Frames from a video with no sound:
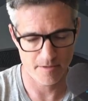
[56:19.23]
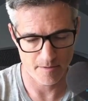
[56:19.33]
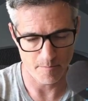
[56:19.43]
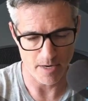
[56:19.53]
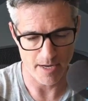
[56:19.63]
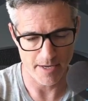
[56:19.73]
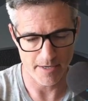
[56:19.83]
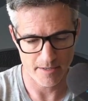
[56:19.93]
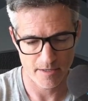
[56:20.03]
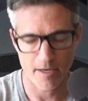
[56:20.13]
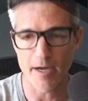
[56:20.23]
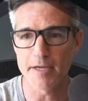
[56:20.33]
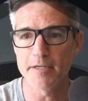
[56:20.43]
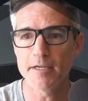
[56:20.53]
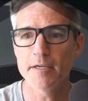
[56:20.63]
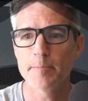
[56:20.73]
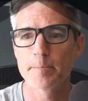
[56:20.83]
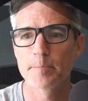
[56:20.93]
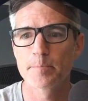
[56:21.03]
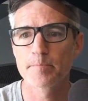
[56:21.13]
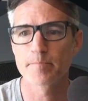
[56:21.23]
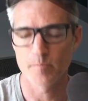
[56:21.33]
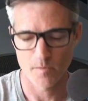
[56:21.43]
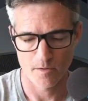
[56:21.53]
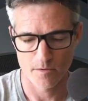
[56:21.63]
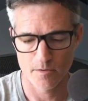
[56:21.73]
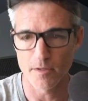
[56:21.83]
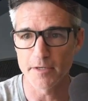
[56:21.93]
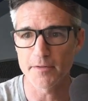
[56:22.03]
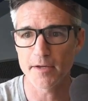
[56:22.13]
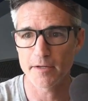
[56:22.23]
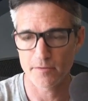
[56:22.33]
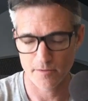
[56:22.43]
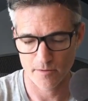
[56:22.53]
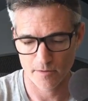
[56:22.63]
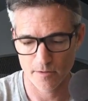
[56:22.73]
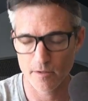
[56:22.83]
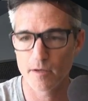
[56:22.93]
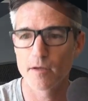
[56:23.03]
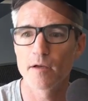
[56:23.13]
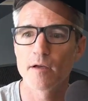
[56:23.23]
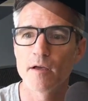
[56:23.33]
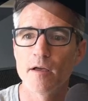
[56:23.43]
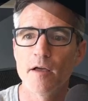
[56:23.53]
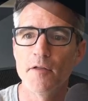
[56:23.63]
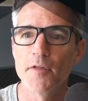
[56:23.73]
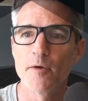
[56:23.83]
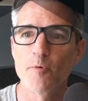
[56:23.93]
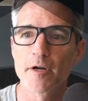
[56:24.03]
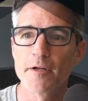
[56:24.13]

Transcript: by ID, like that. And then we're